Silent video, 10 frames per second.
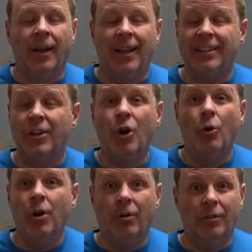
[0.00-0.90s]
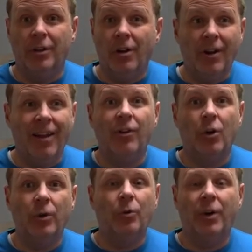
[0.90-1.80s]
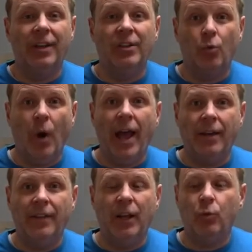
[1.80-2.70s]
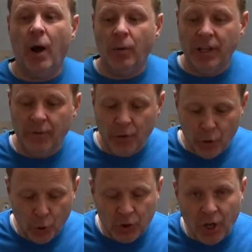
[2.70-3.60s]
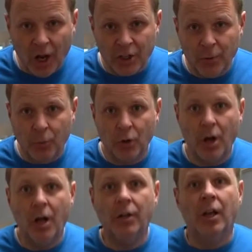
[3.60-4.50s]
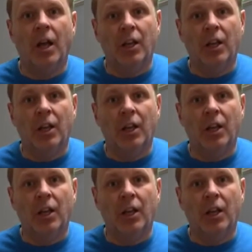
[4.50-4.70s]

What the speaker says: That's a no-no. You don't ever go into one of these wet, and that's why we give you new socks to put on.